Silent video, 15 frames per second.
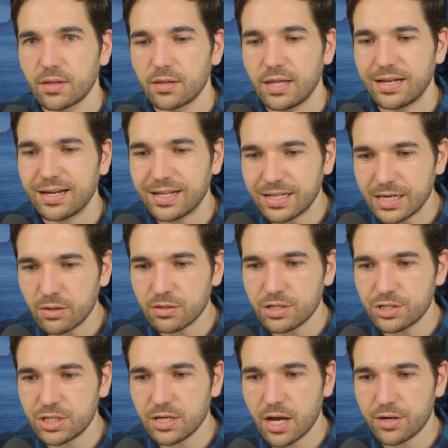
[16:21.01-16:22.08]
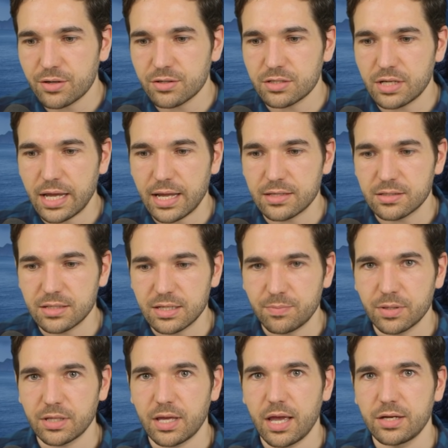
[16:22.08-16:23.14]
then clearly she understands the
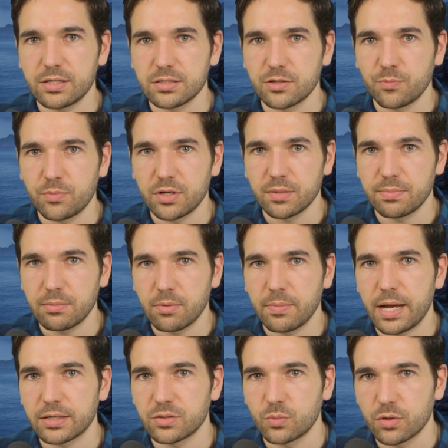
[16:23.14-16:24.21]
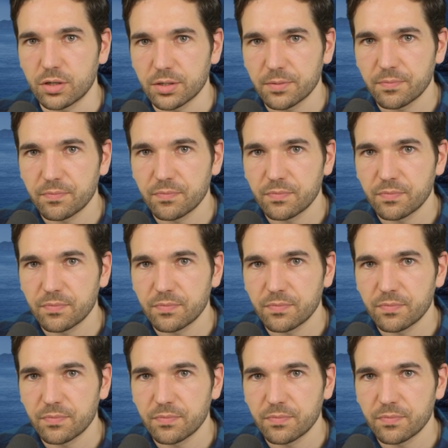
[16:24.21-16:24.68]
implications of putting people back to work.